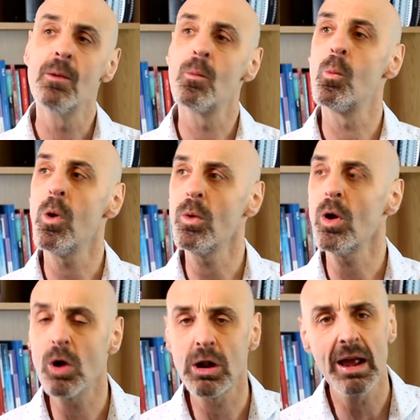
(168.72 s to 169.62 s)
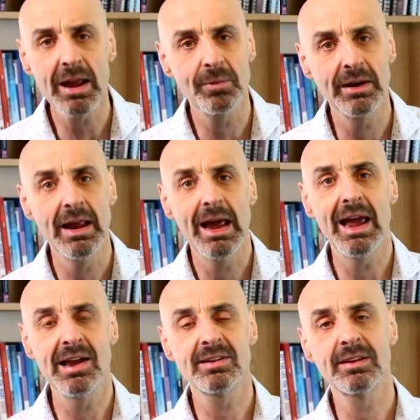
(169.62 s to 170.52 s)
what we are claiming
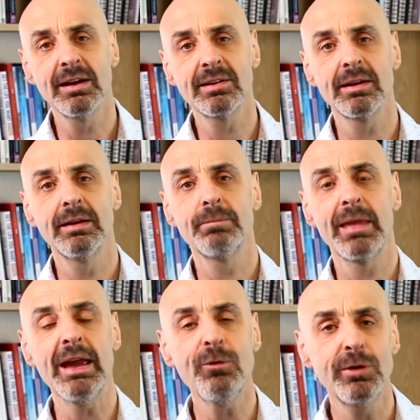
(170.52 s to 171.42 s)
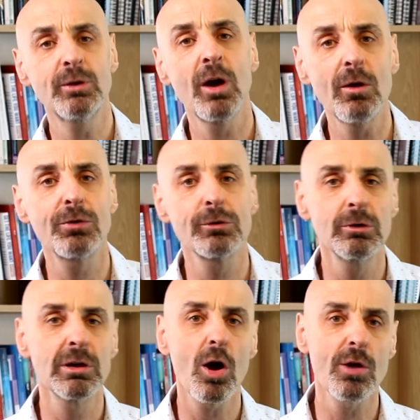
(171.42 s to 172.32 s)
is that if you go through
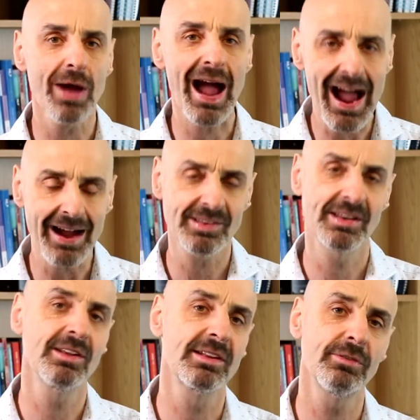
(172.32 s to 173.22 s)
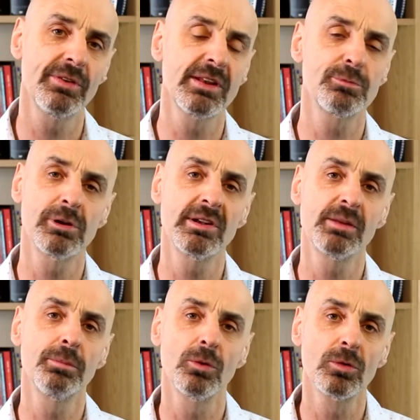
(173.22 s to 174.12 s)
life acting as if these
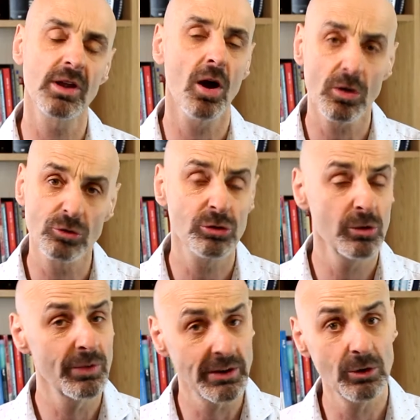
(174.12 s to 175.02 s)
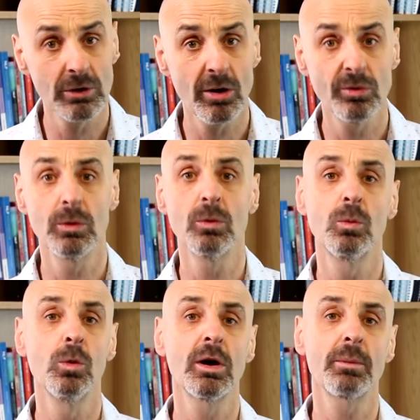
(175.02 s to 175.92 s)
principles are true, then your life will
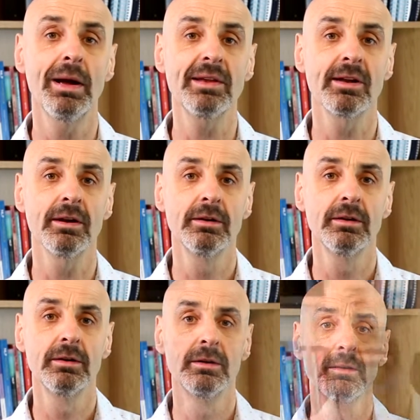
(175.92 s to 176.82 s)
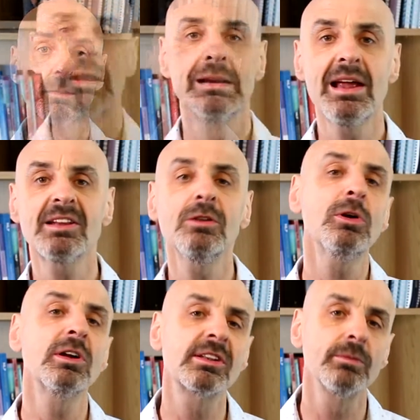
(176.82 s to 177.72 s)
work better. Let's look
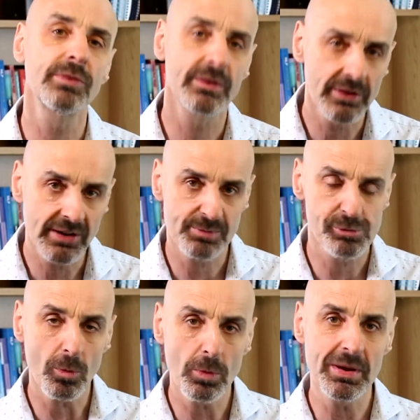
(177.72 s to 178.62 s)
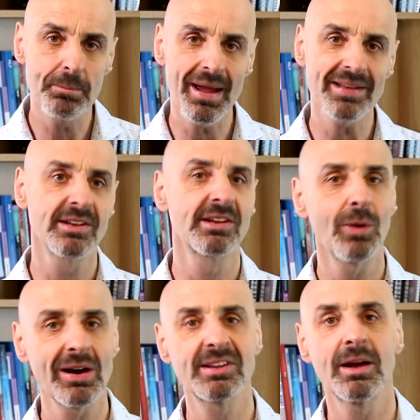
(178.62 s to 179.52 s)
at something that it's probably better to
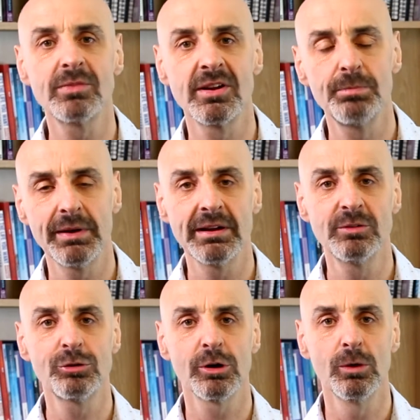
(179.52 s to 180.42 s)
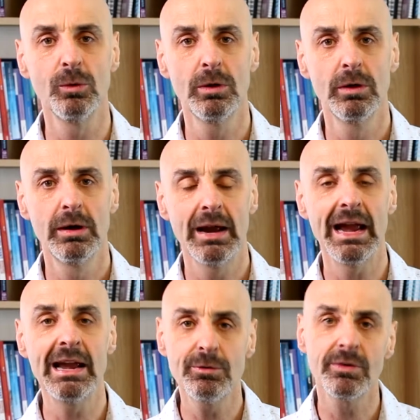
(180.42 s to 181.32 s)
accept as being true,
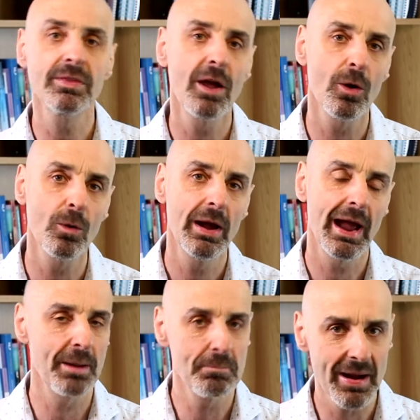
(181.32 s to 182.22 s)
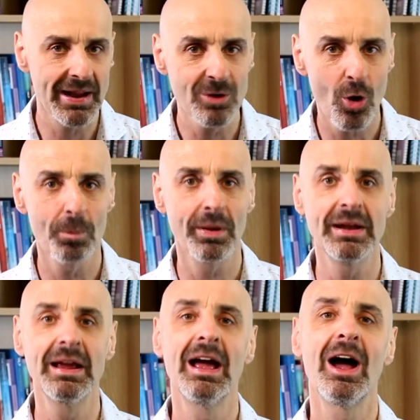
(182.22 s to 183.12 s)
even though it may not
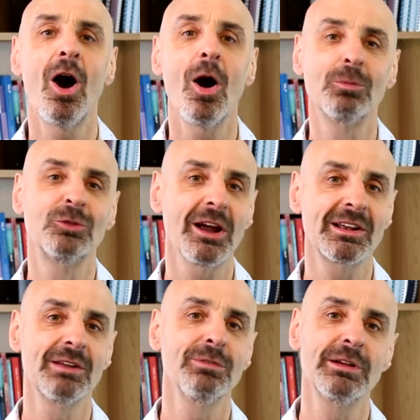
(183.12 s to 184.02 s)
be objectively